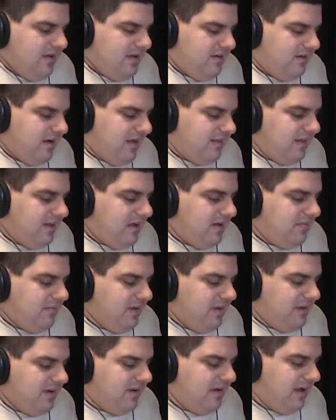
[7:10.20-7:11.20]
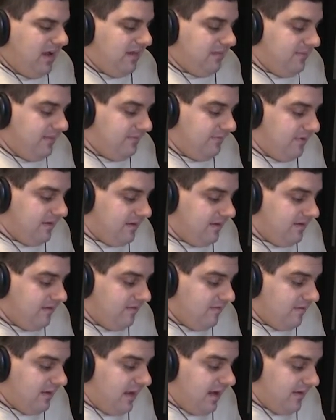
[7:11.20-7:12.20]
you know, I think it'd be an, I mean, but